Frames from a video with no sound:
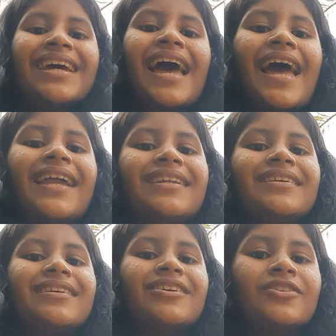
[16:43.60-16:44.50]
and
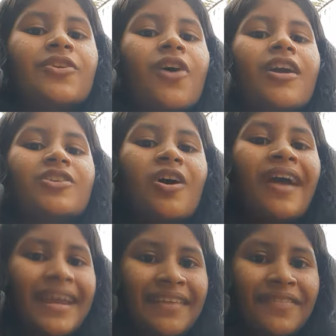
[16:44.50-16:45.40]
don't go
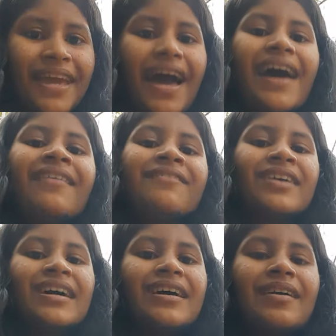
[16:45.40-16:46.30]
anywhere
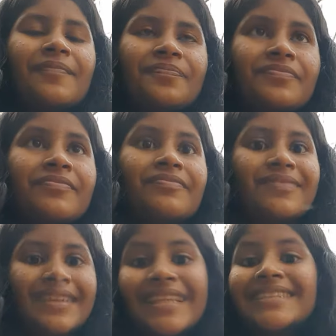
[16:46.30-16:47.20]

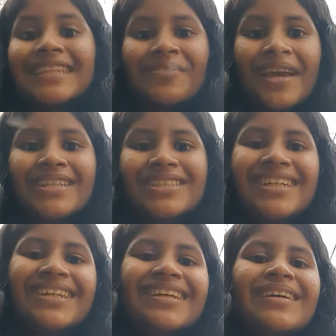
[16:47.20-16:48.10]
with this situation.
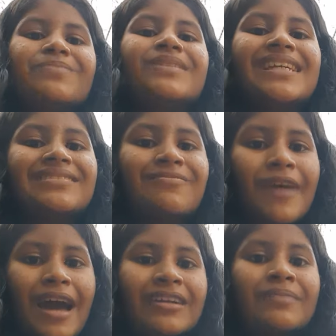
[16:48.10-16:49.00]
Please
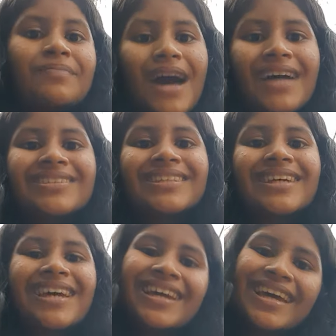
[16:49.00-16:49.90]
wear a mask
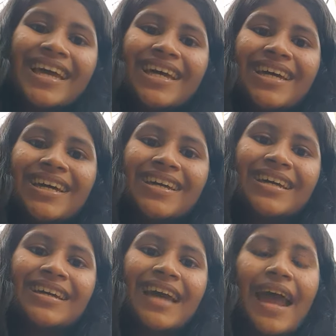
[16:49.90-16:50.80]

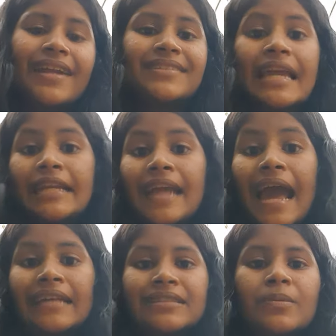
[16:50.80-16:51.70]
and a
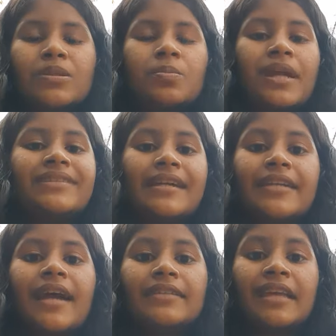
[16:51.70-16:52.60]
sanitizer, spray
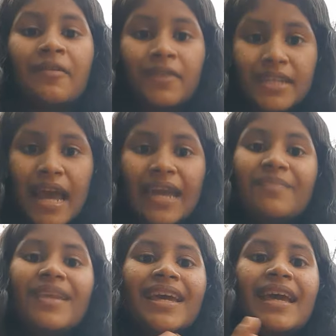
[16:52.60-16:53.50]
sanitizer every time.
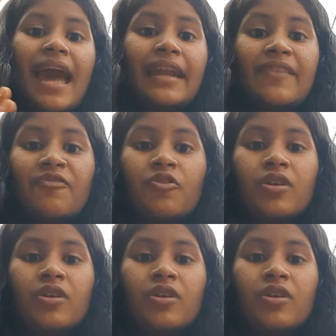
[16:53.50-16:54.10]
And if